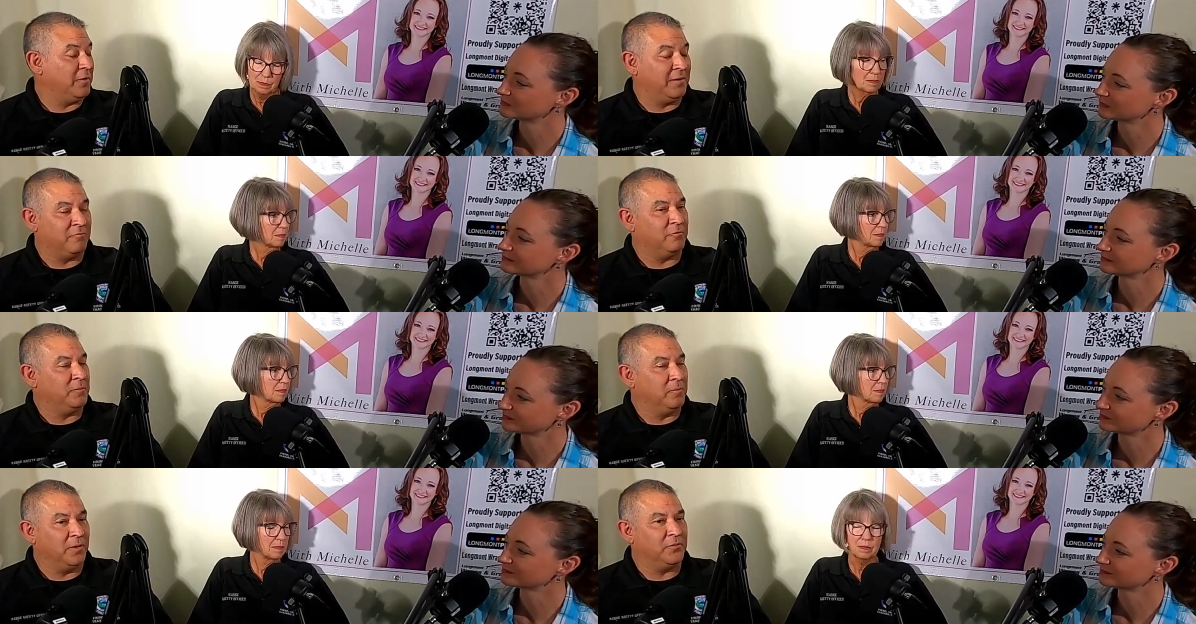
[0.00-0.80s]

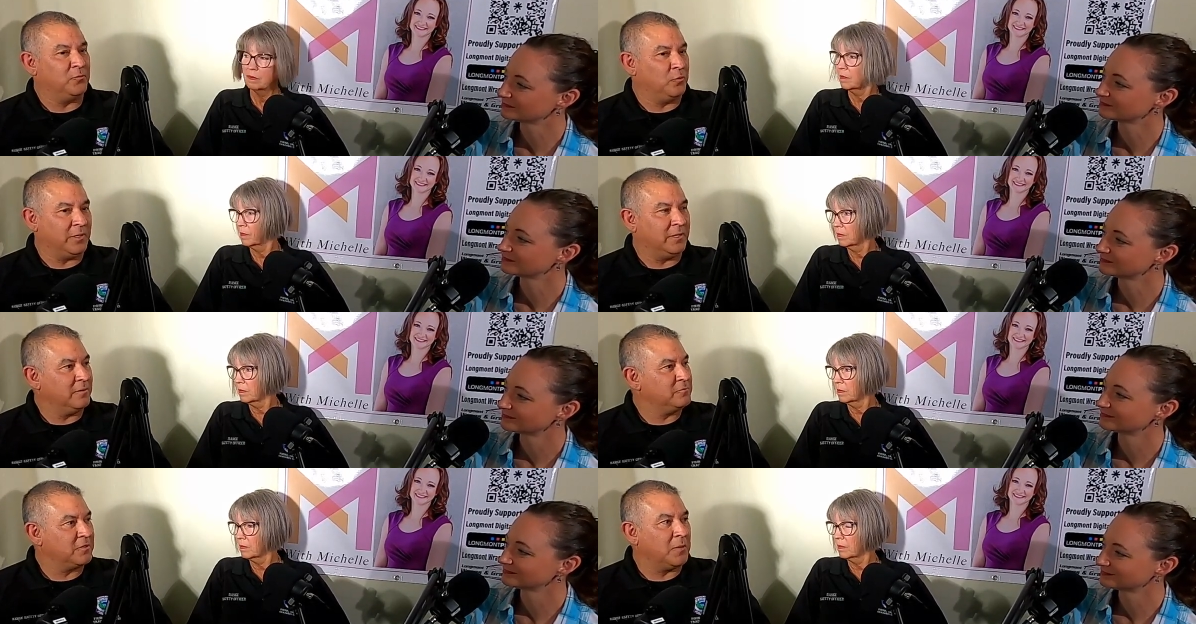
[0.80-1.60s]
Speaker 1: every month. We'll get
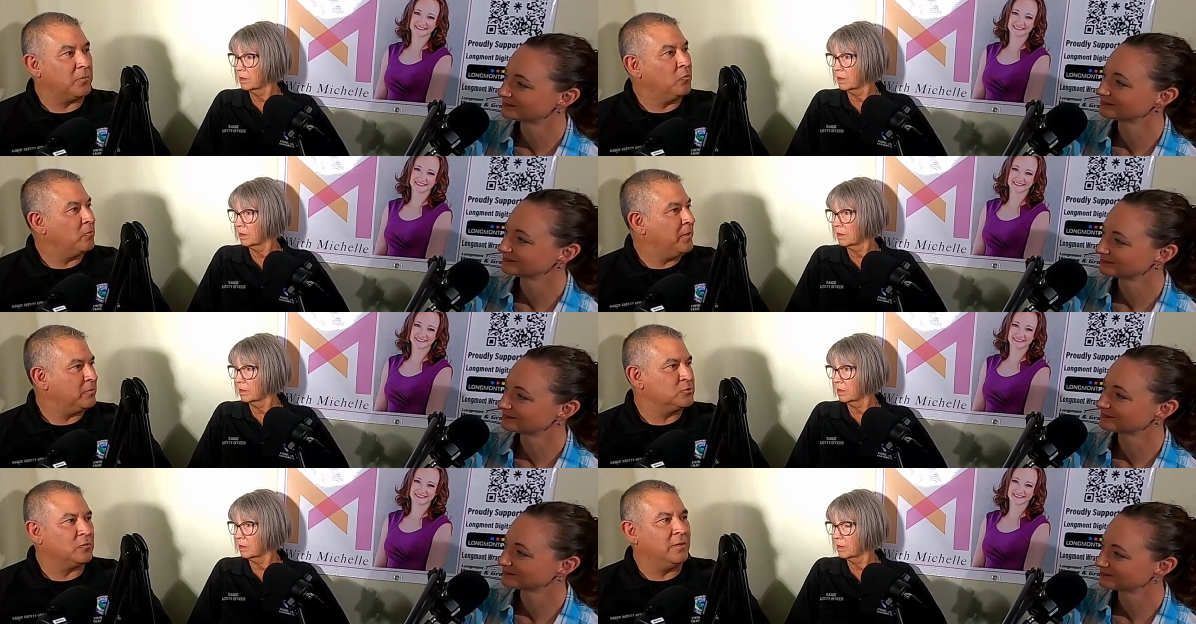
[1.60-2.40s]
a couple more
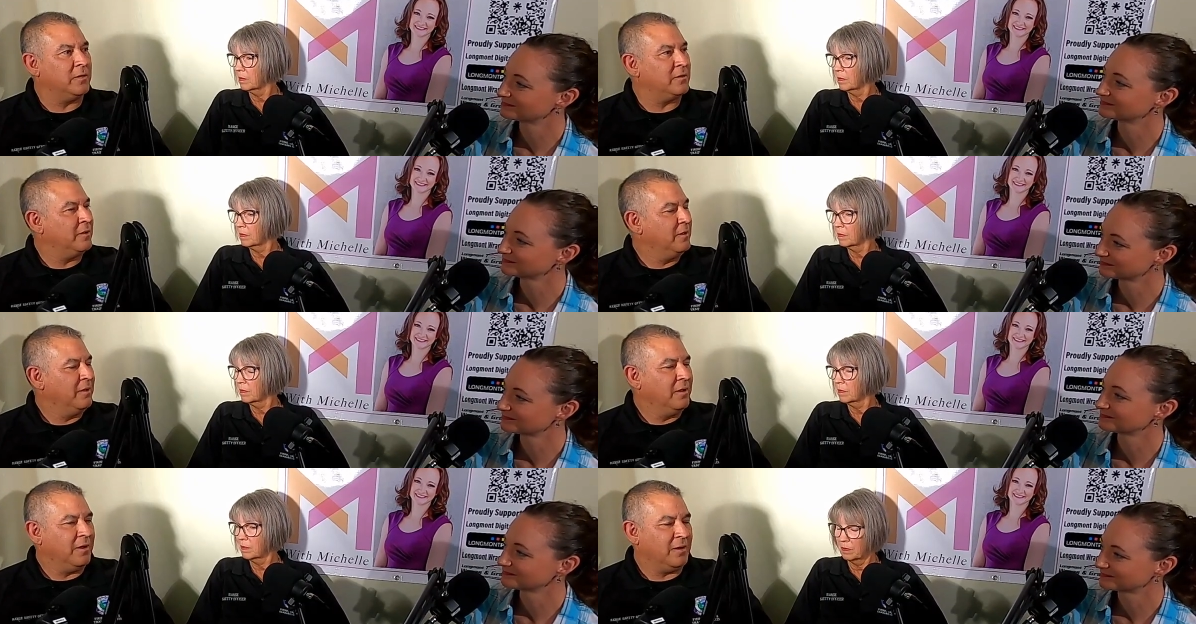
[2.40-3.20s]
people joining,
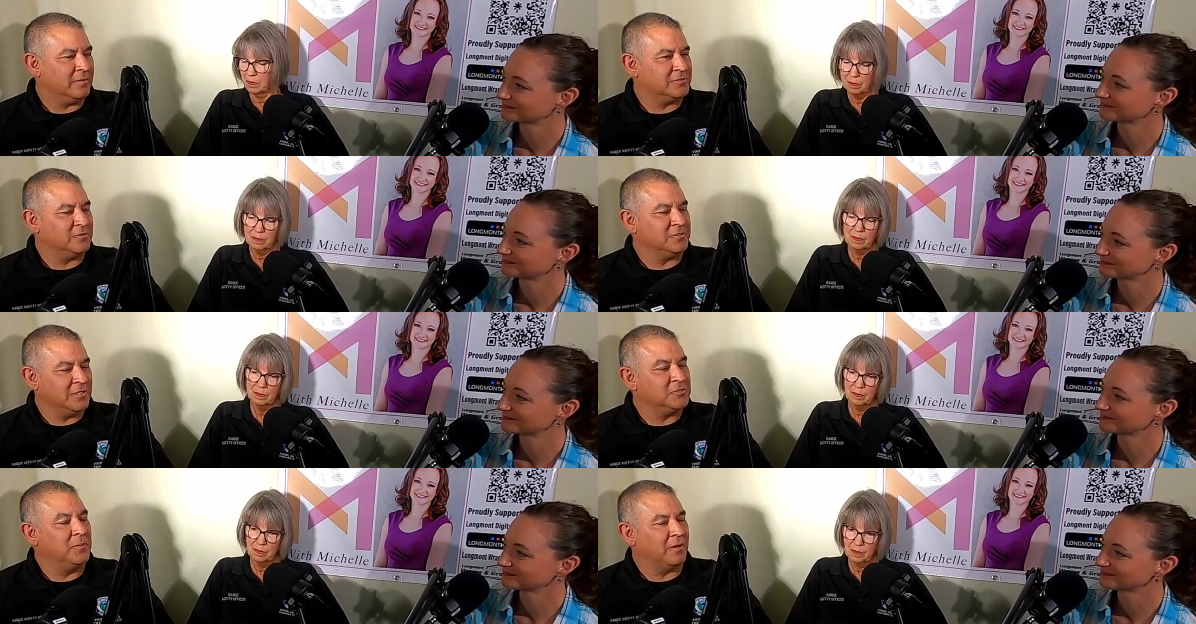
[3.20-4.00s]
uh, so it,
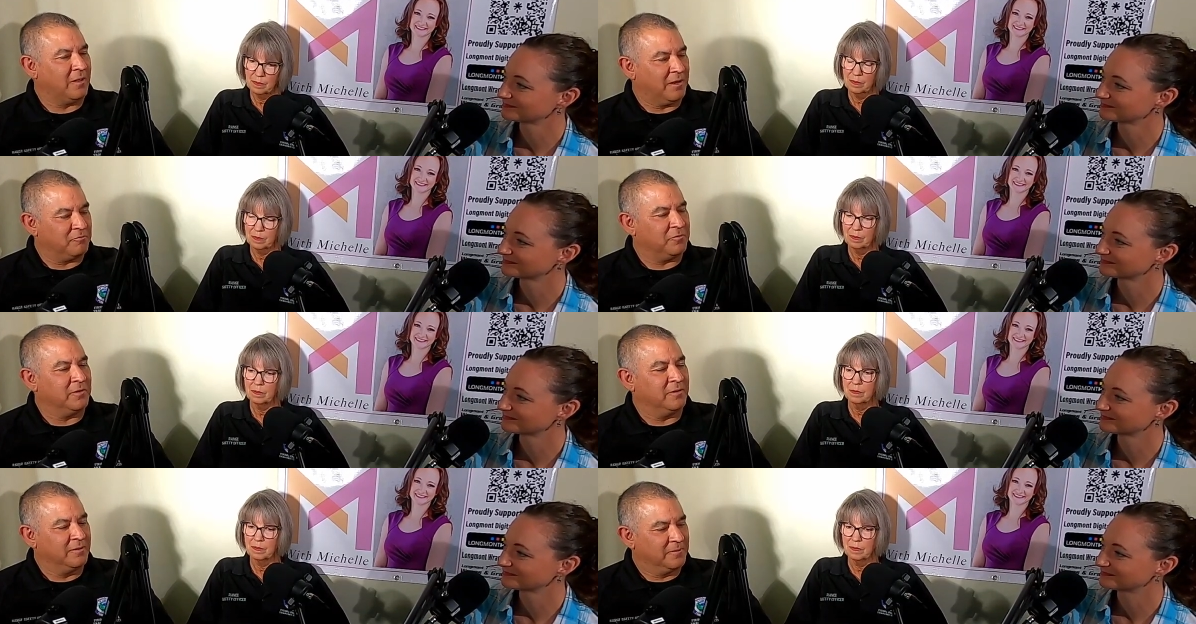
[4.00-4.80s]
it's been a lot of
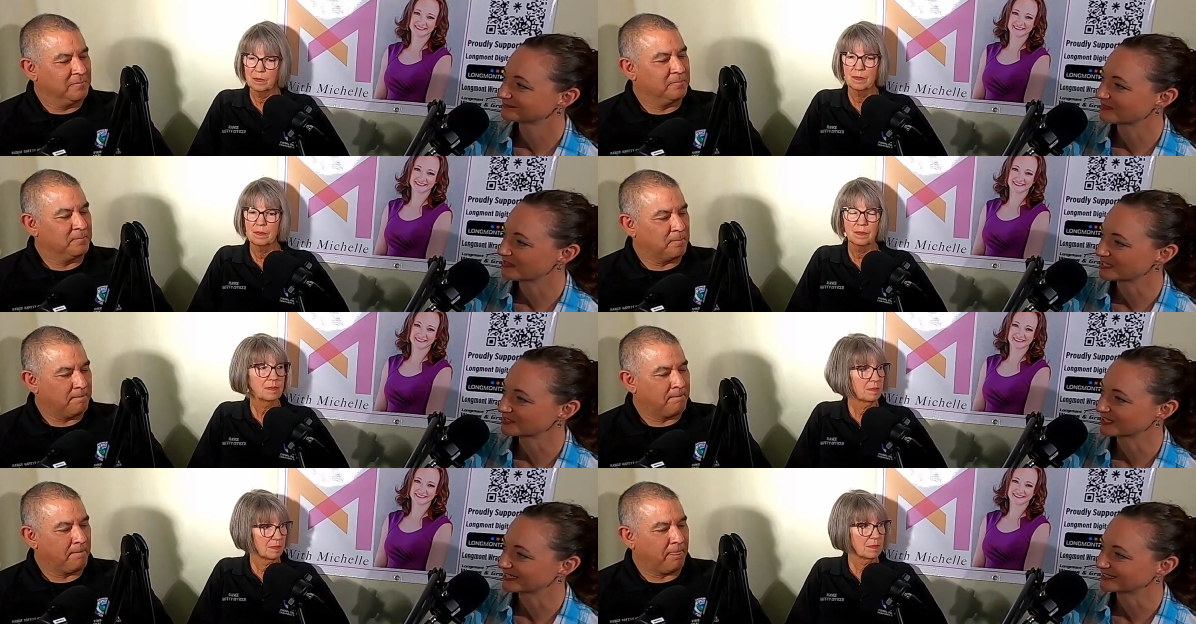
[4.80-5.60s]
fun.
Speaker 2: Oh,
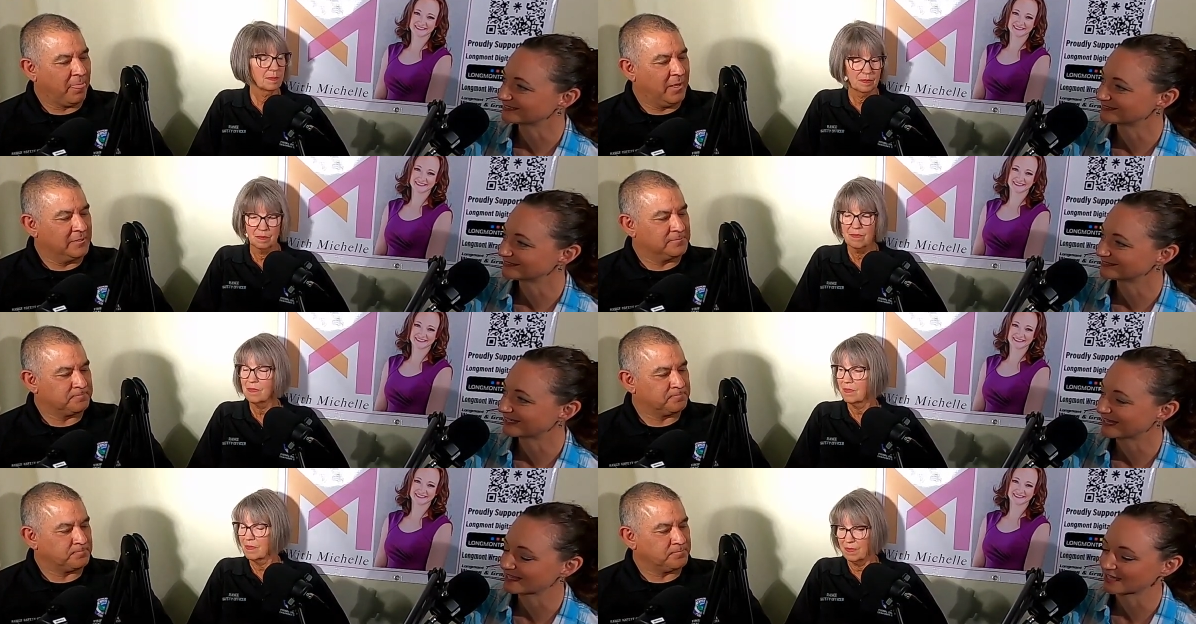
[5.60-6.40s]
that's great.
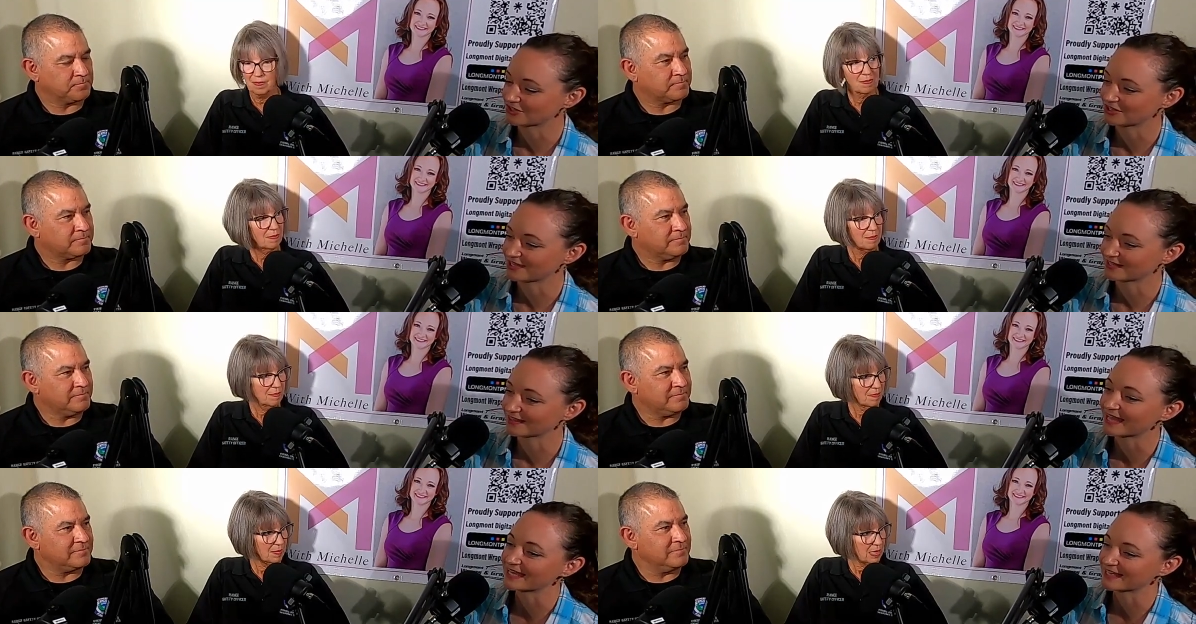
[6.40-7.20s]
I like that a lot.
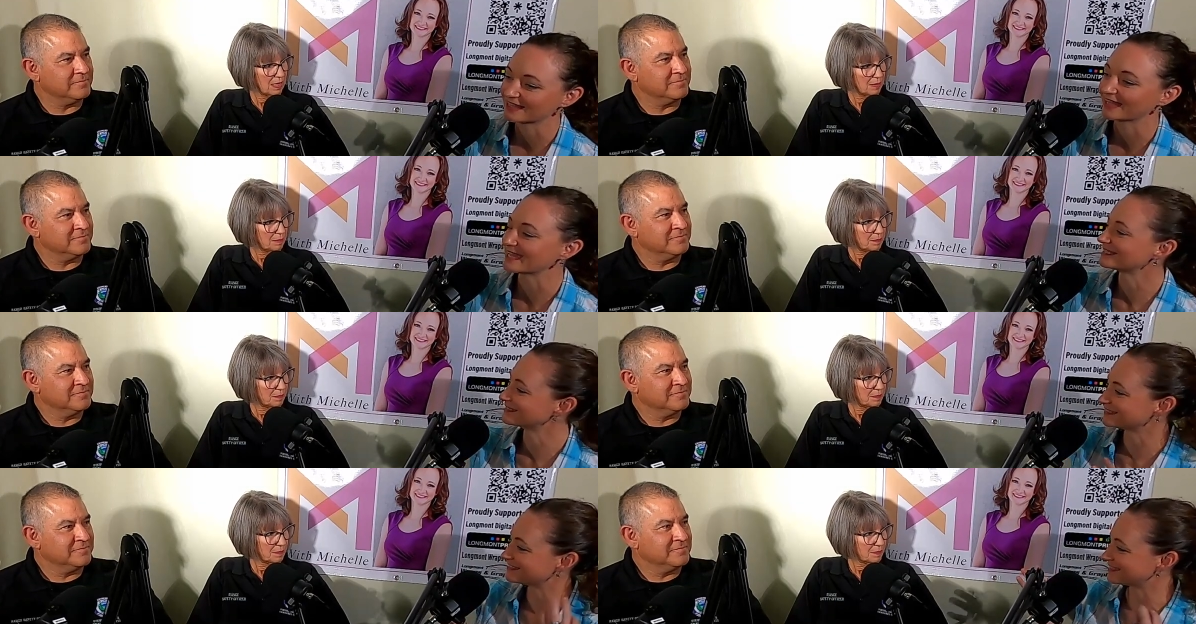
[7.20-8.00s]
I like I like
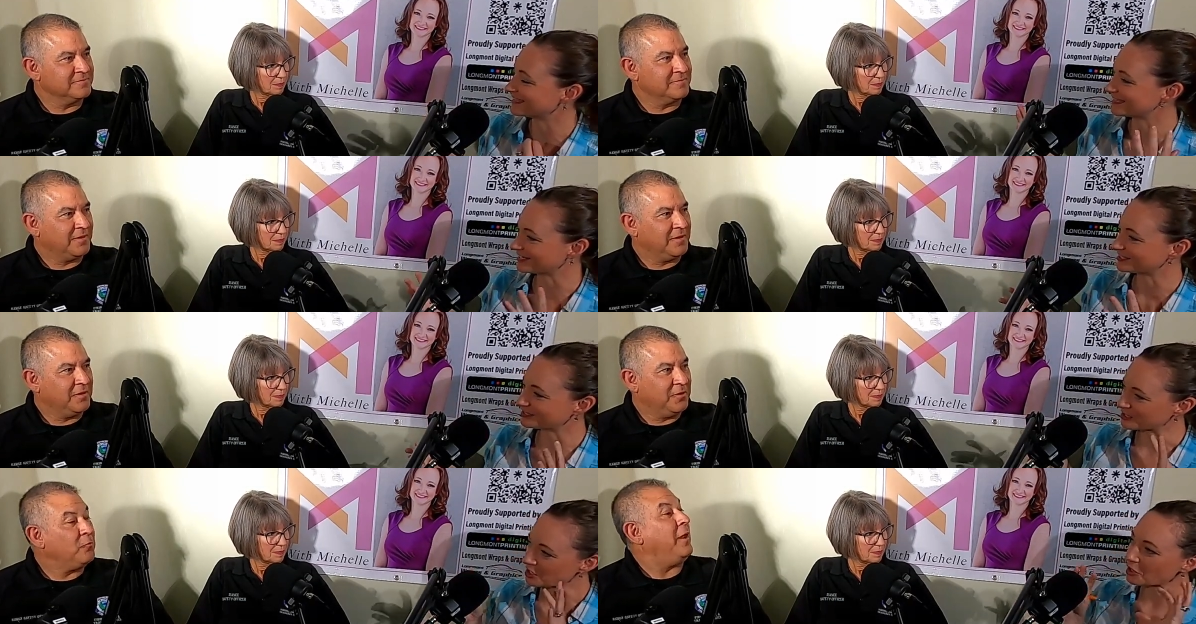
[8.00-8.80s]
the
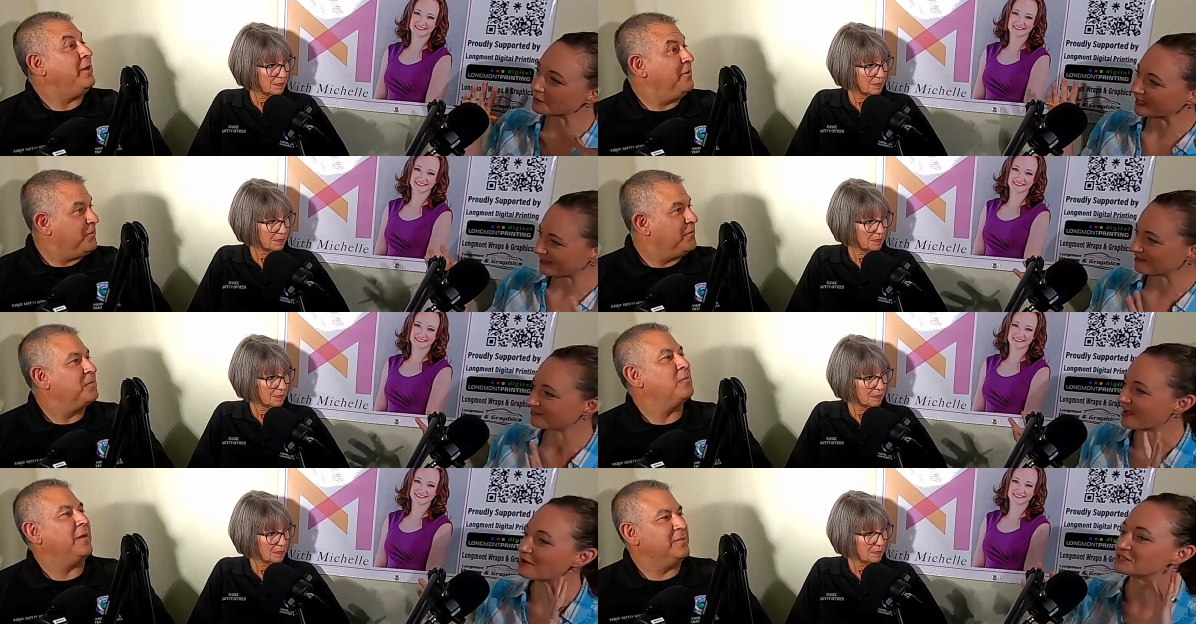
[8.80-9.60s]
the knowing
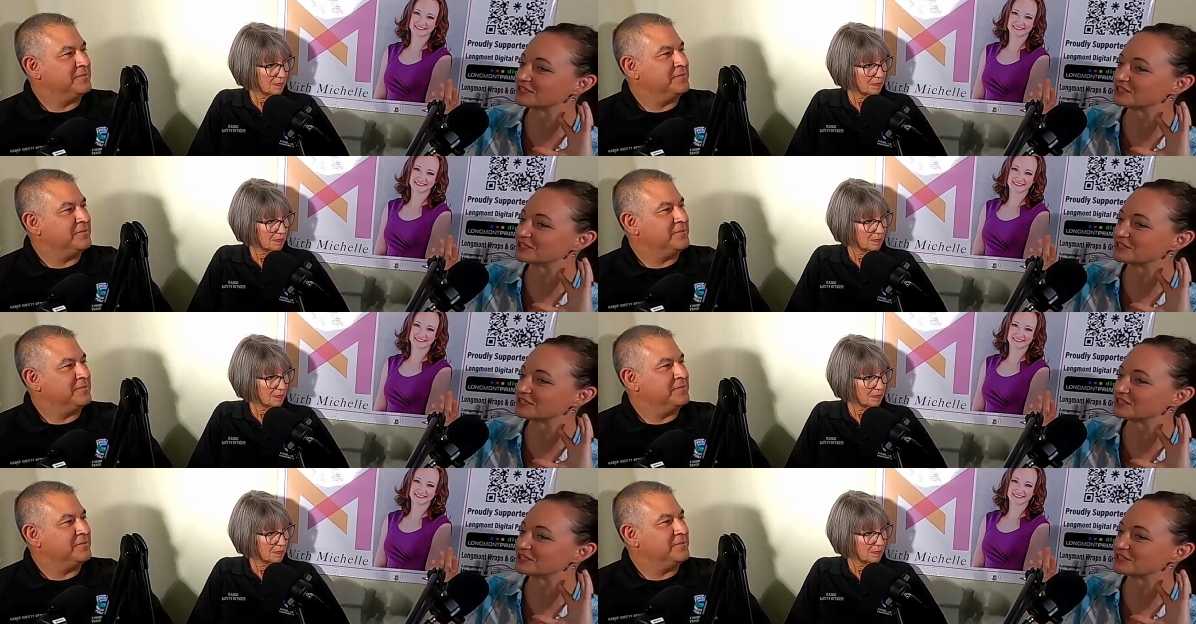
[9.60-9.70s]
of how right.